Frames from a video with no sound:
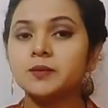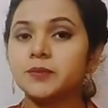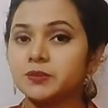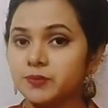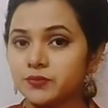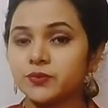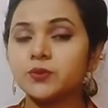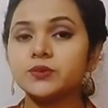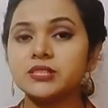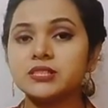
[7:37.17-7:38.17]
But before
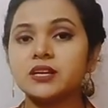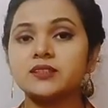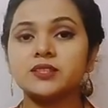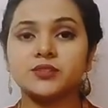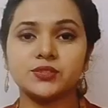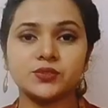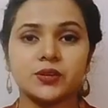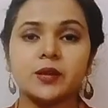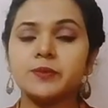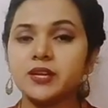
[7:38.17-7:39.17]
we start
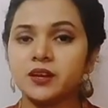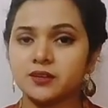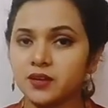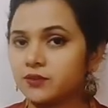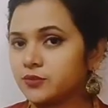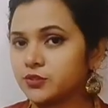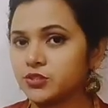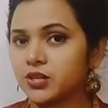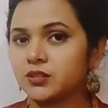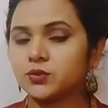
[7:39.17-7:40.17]
describing a graph or
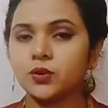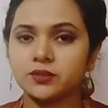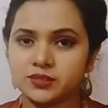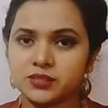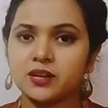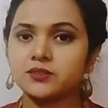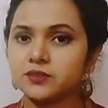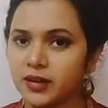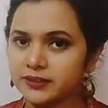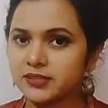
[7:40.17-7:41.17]
chart or start
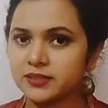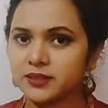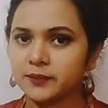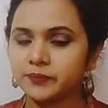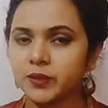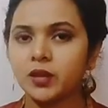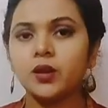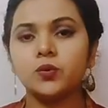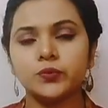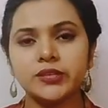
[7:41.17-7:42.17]
writing them,
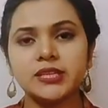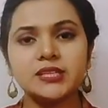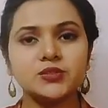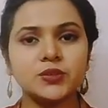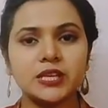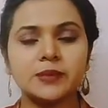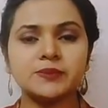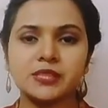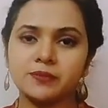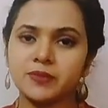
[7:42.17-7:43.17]
we need to keep
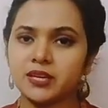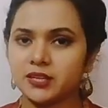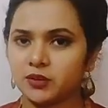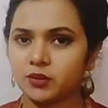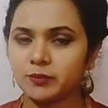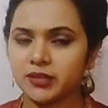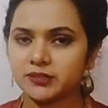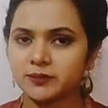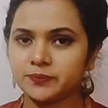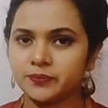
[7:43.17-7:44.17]
something in our mind.
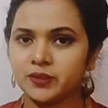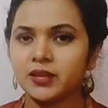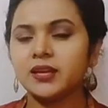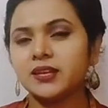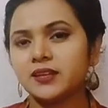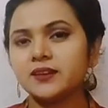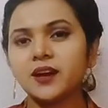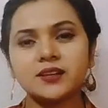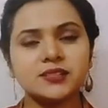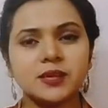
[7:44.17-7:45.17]
Here
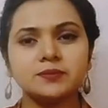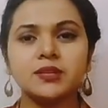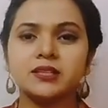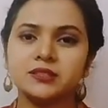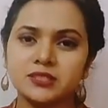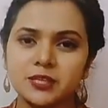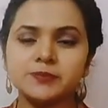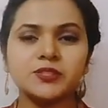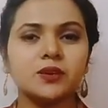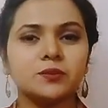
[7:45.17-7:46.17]
are some
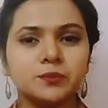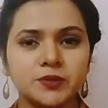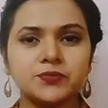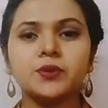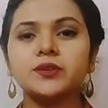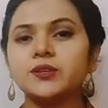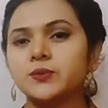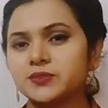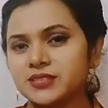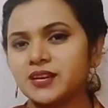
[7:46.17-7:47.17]
tips before you
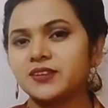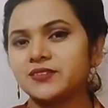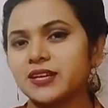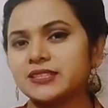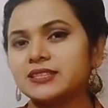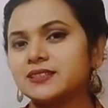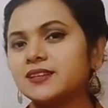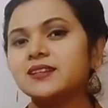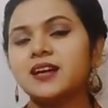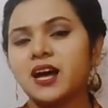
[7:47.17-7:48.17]
start writing the
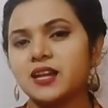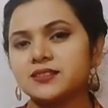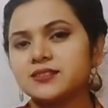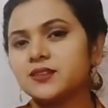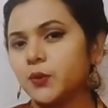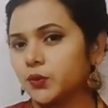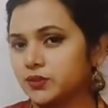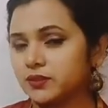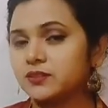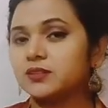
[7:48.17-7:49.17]
answer or
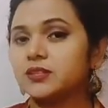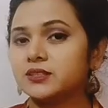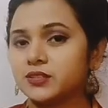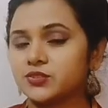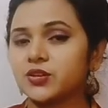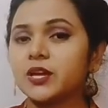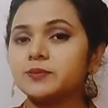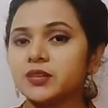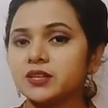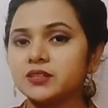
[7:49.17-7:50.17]
describe
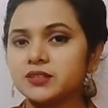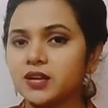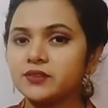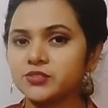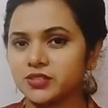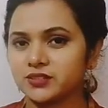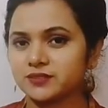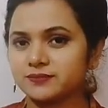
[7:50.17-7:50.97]
the graph chart.